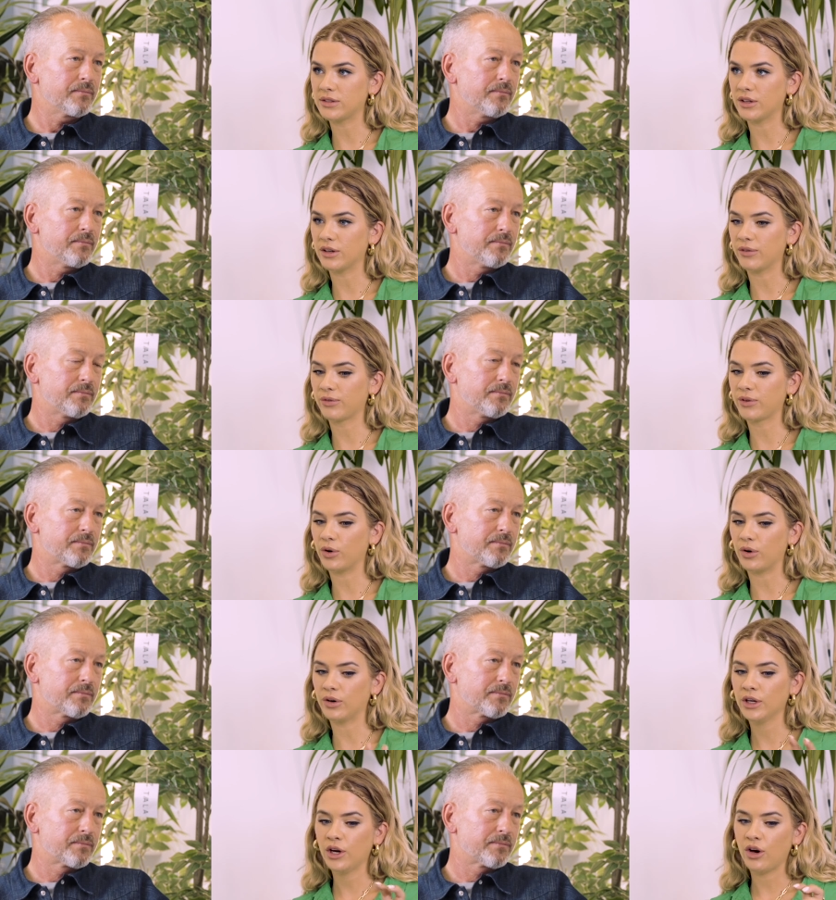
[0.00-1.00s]
Speaker 1: that have
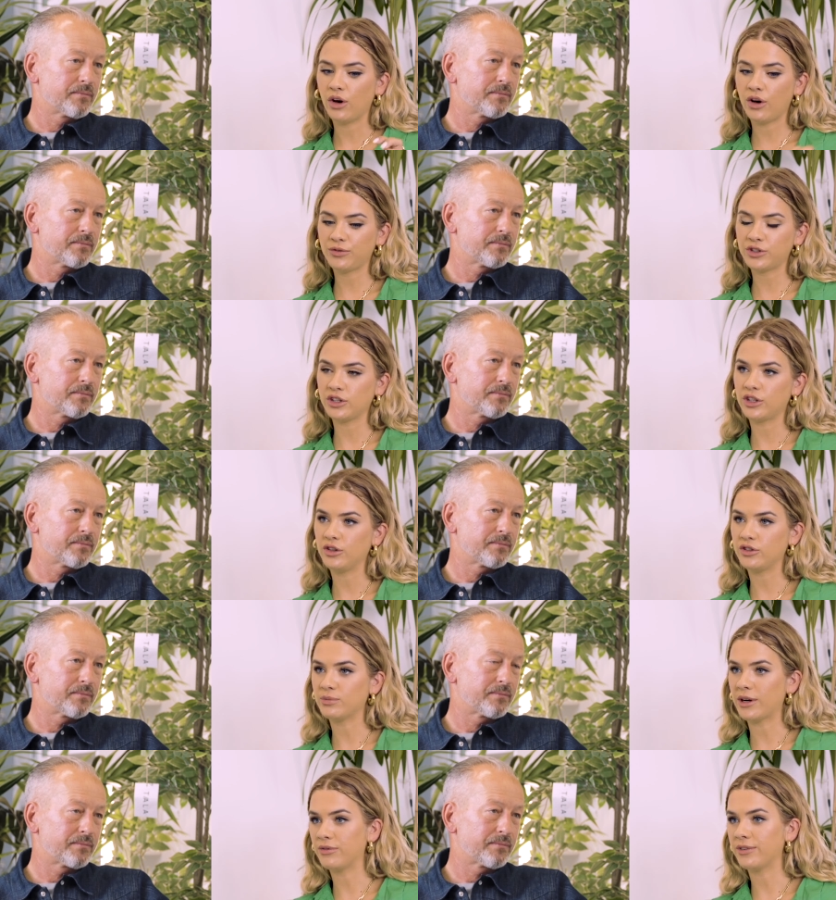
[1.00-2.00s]
got often a
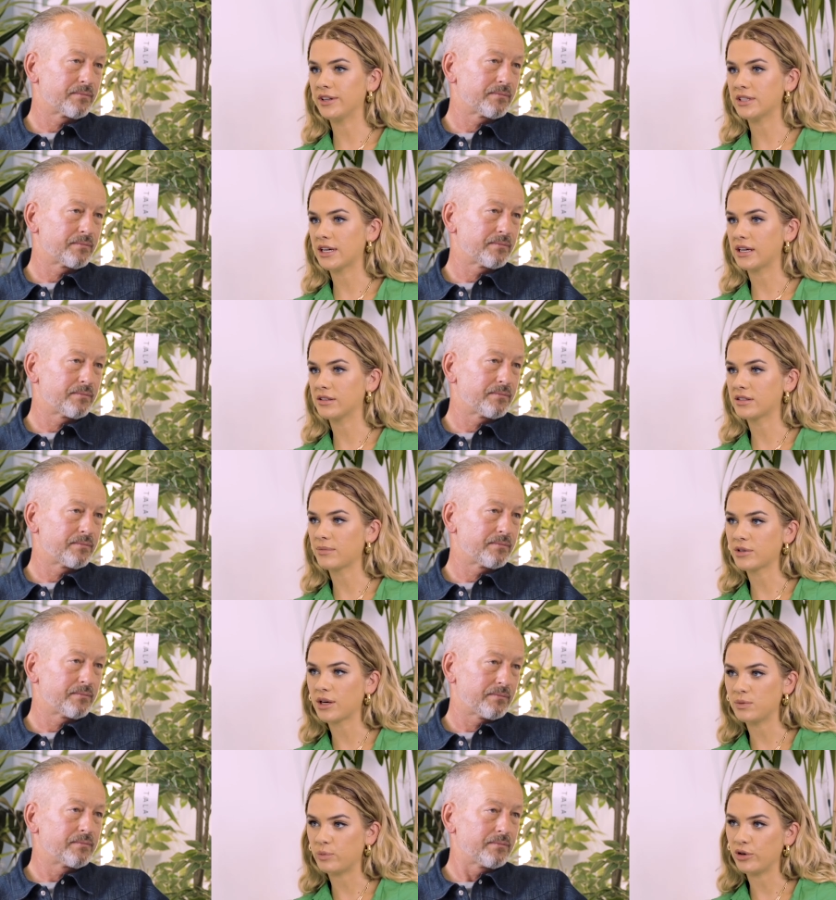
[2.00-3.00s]
huge amount of funding,
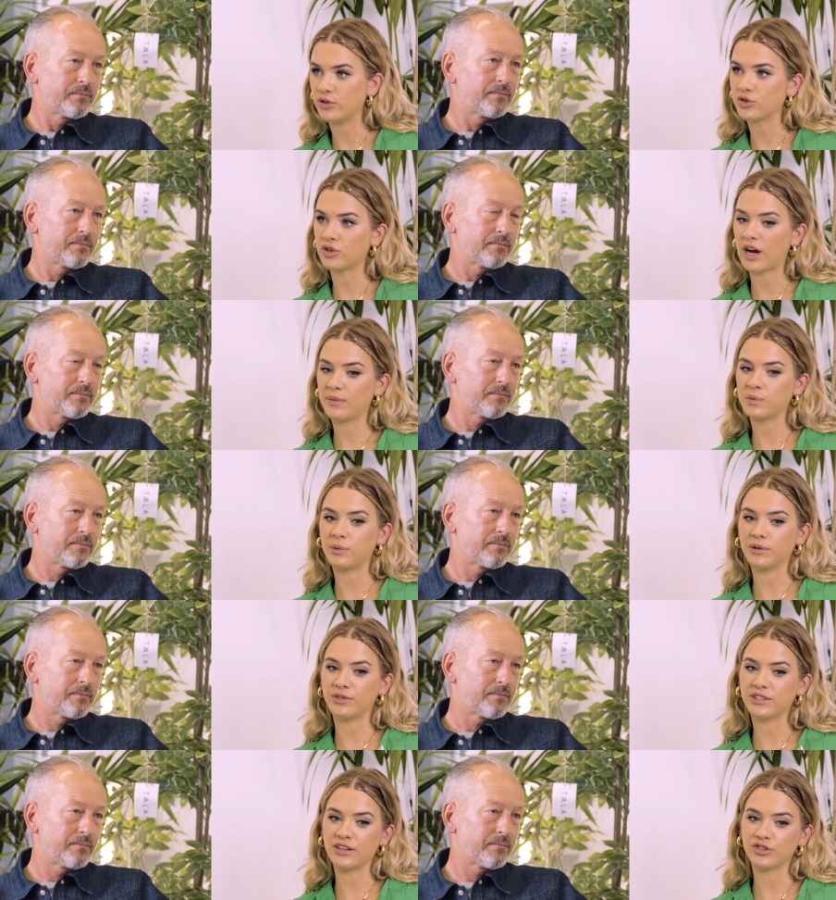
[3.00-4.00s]
sometimes bootstrapped, but
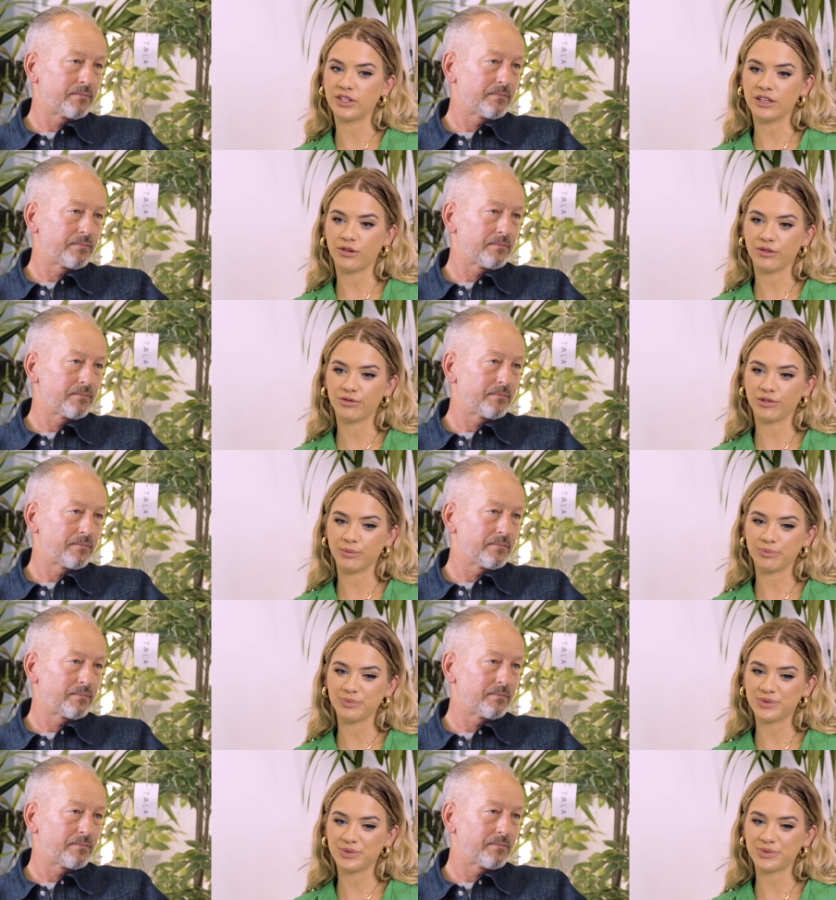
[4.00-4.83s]
have essentially gone from